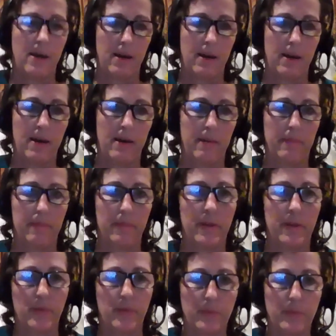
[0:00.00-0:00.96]

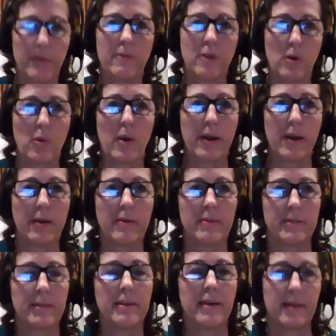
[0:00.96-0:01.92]
that would be
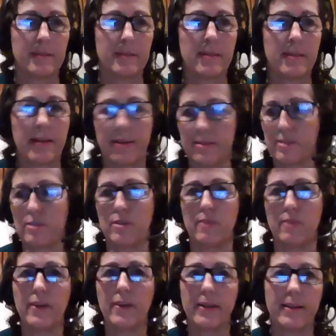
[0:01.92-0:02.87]
required to get to that
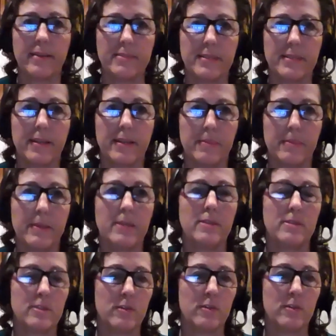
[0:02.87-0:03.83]
certified housing element.
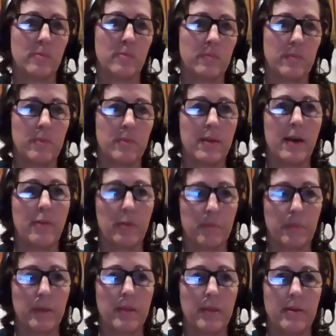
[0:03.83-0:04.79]
So that would
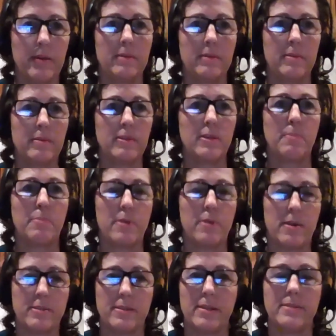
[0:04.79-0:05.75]
be the
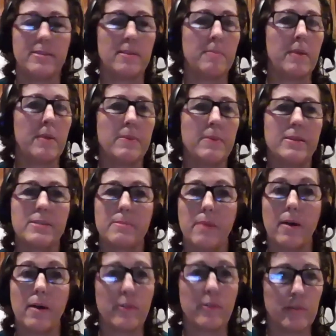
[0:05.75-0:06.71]
process. There may be some
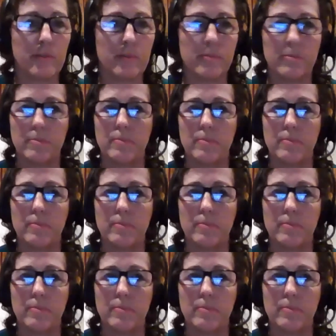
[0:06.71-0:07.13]
other